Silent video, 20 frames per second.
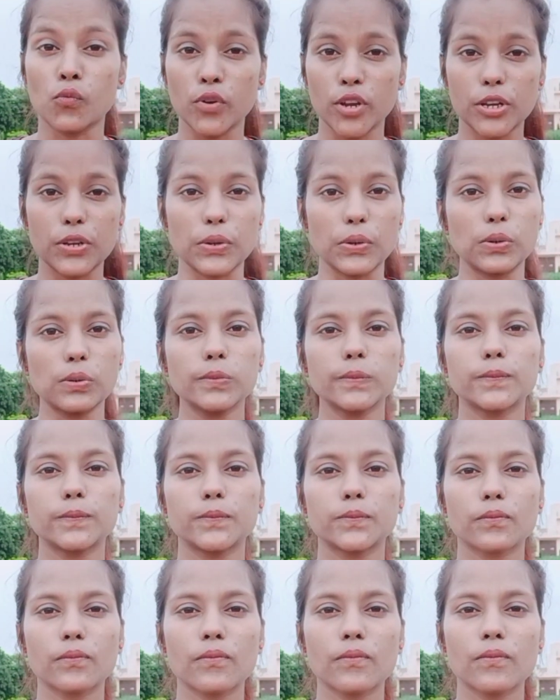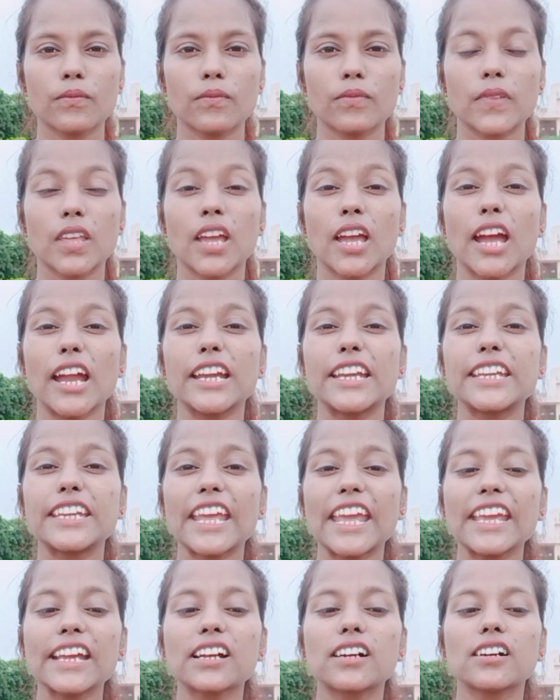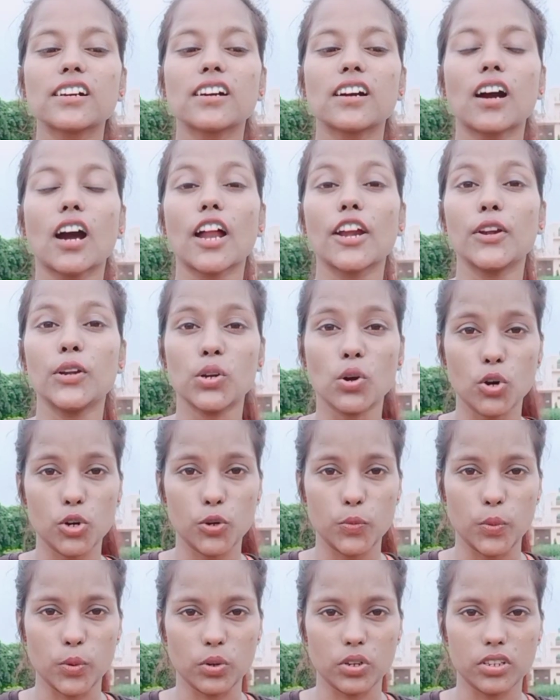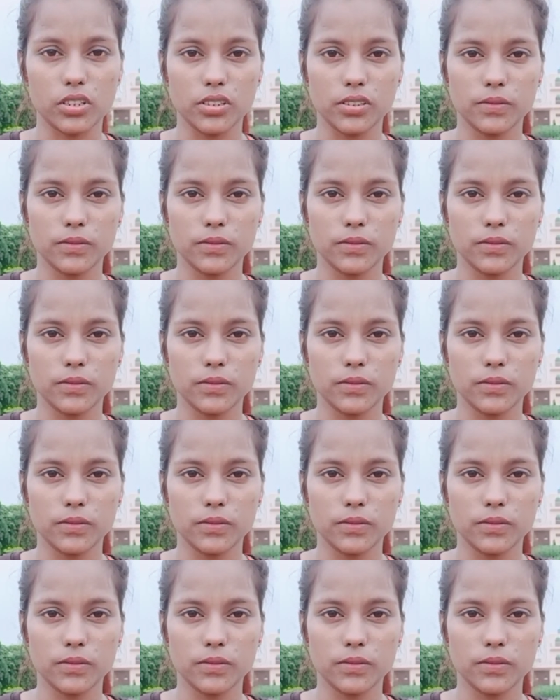video and take a notebook.